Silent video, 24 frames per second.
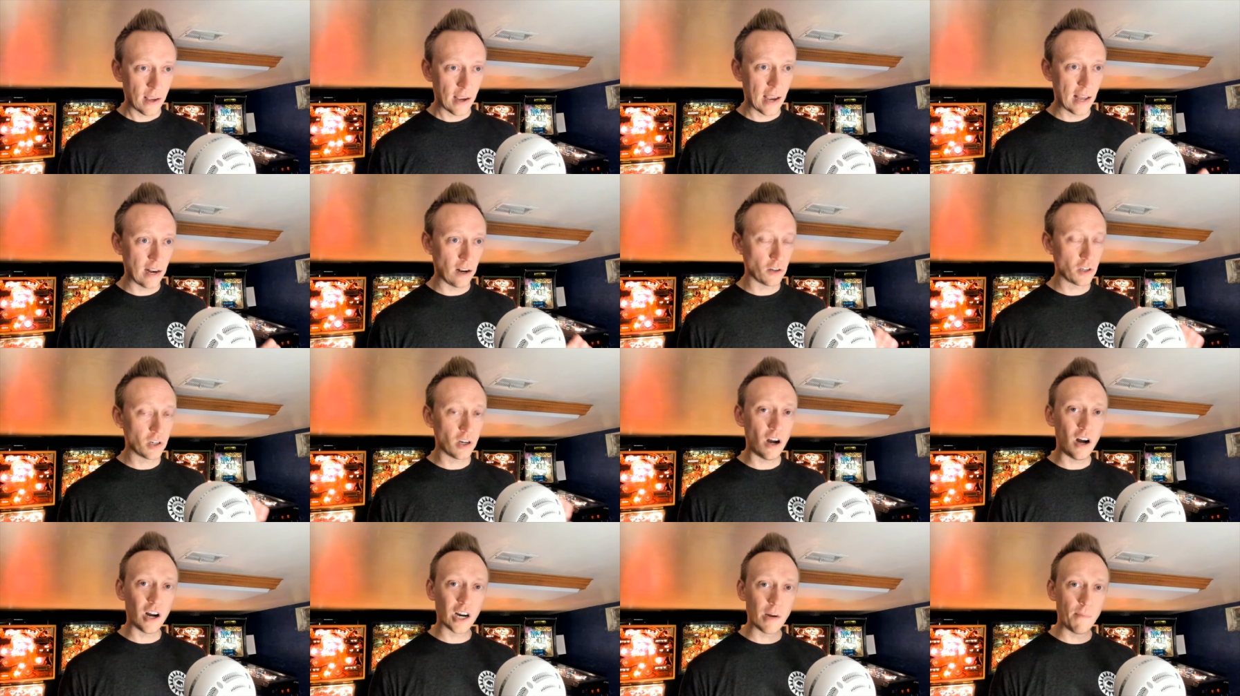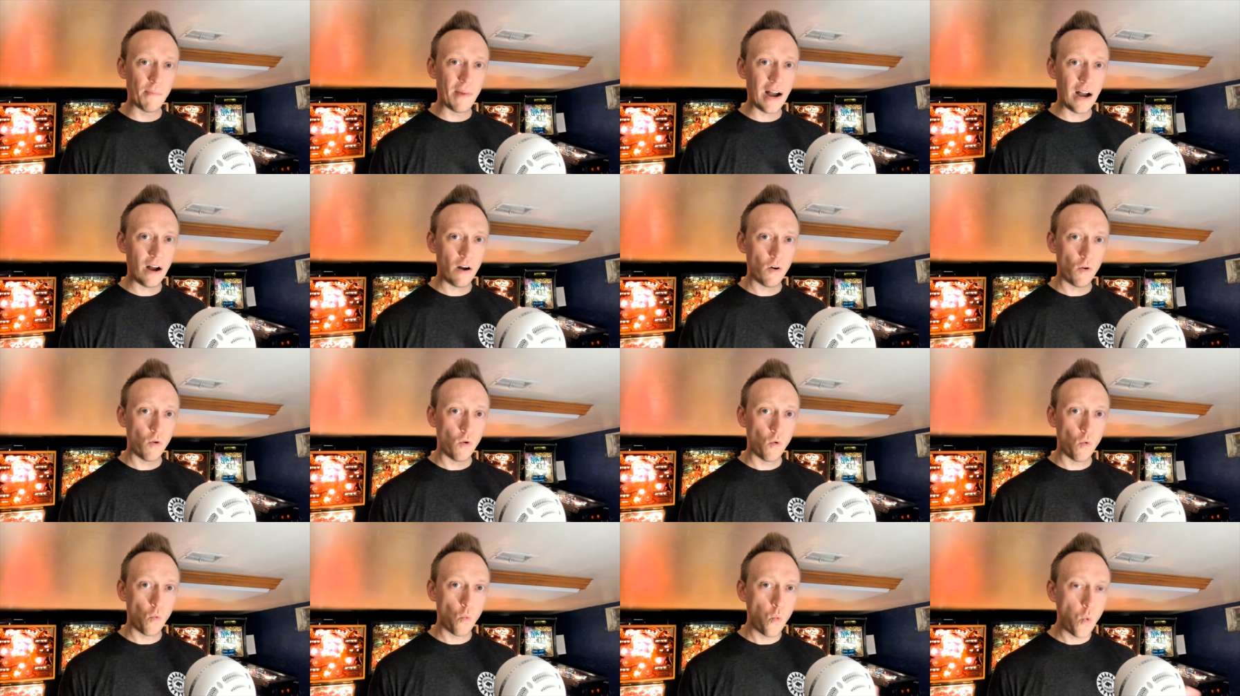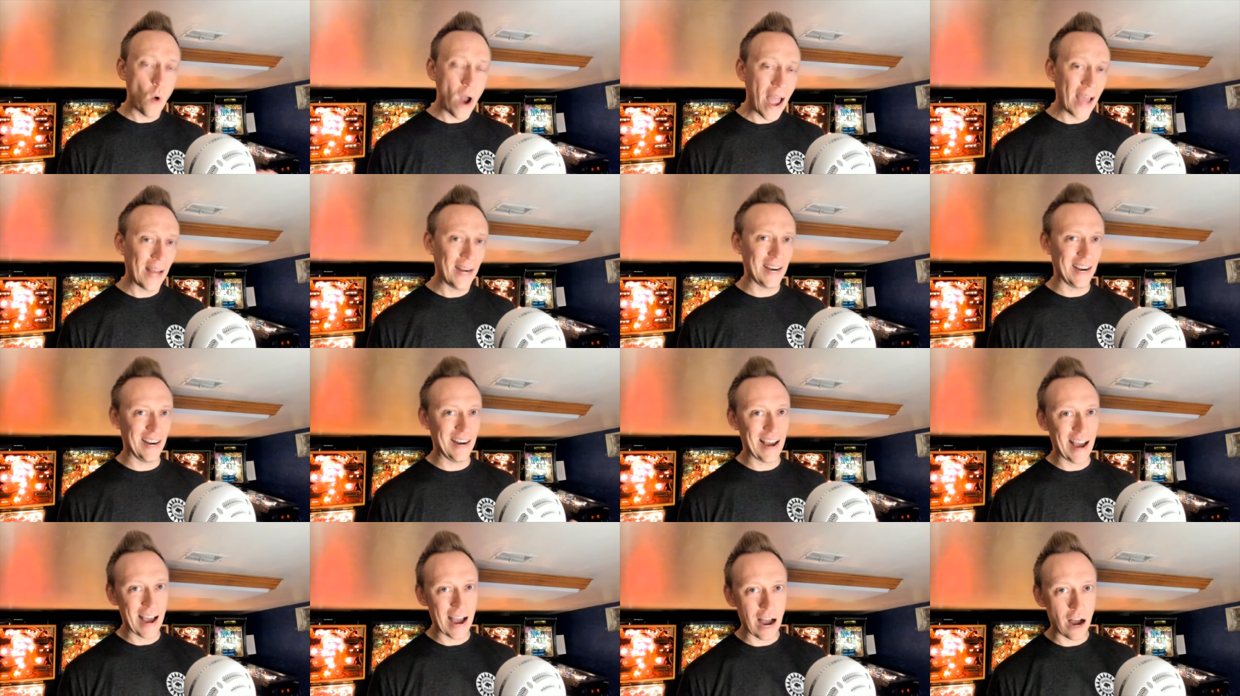and I'll talk about when
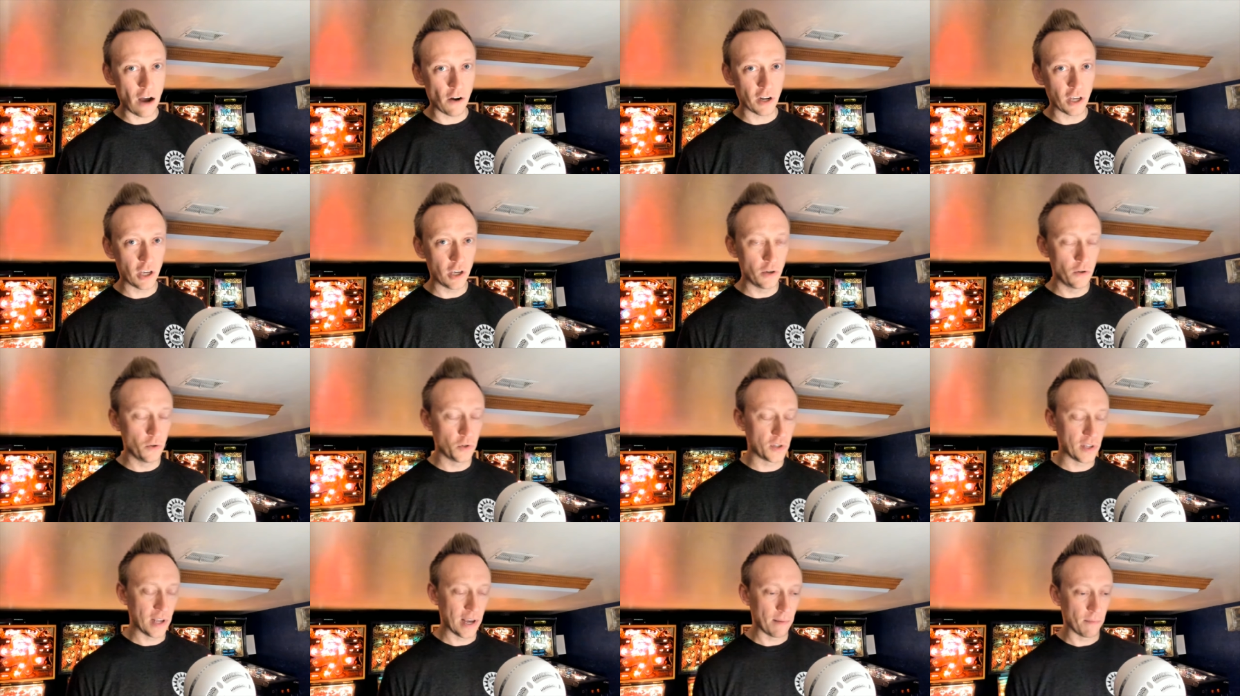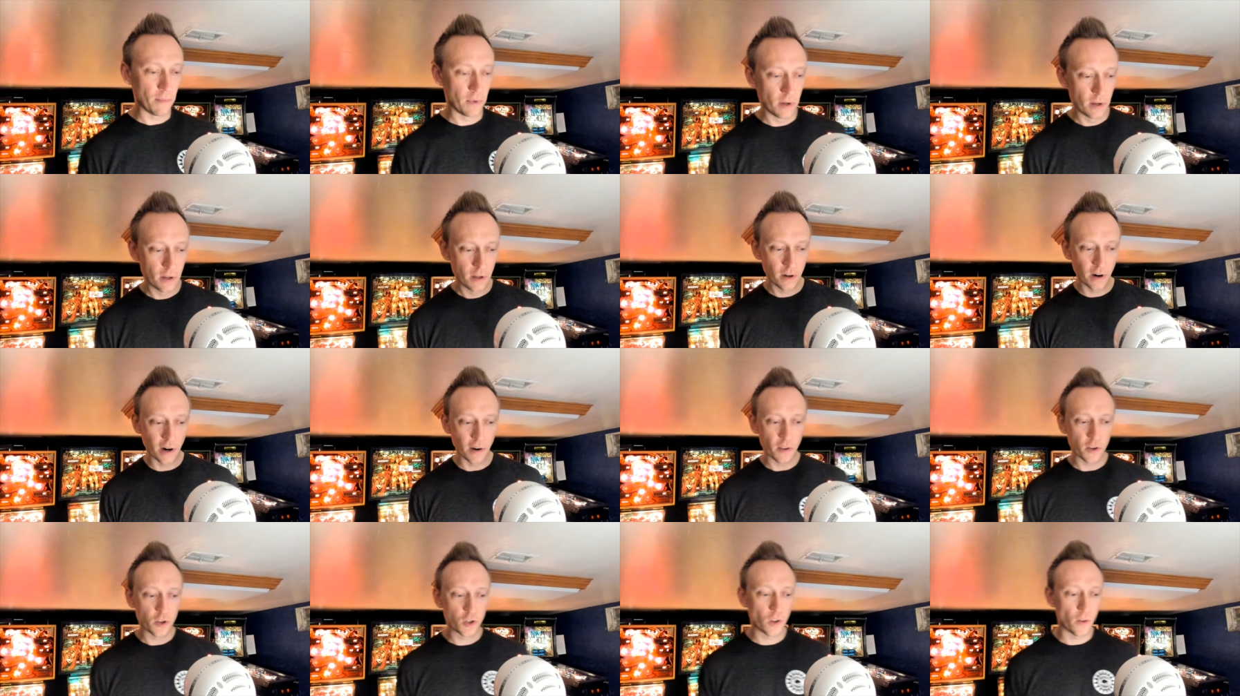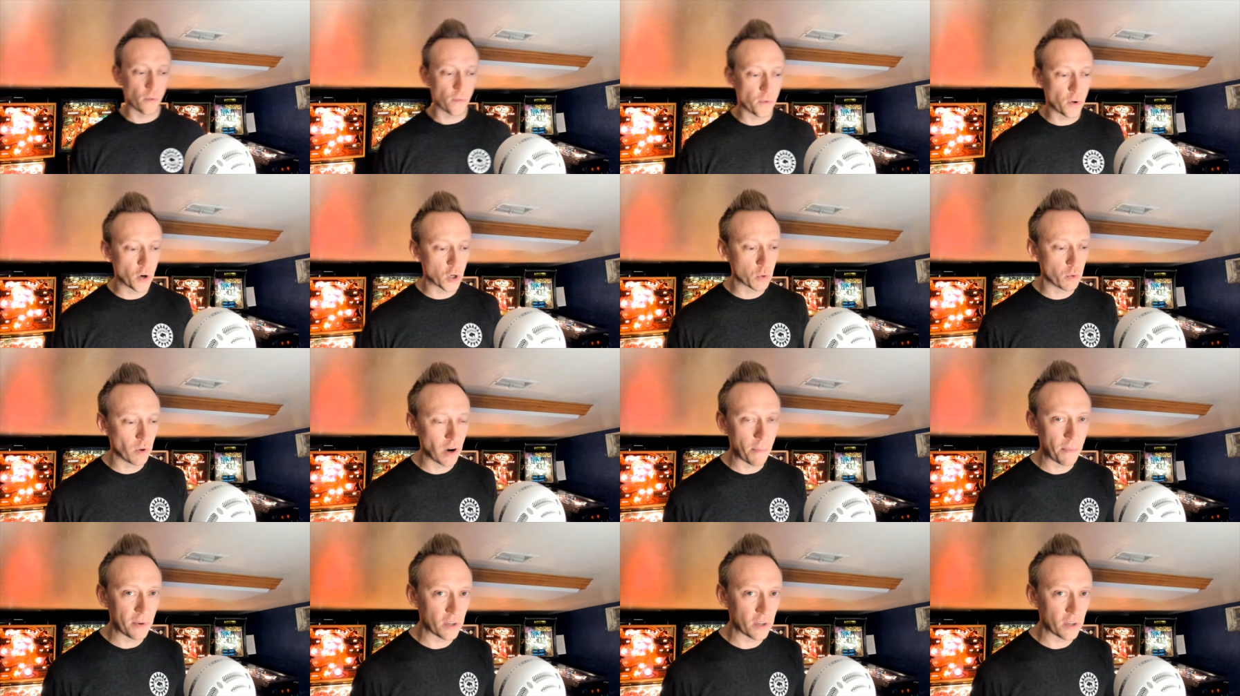and how to use them. All right, so the first one up is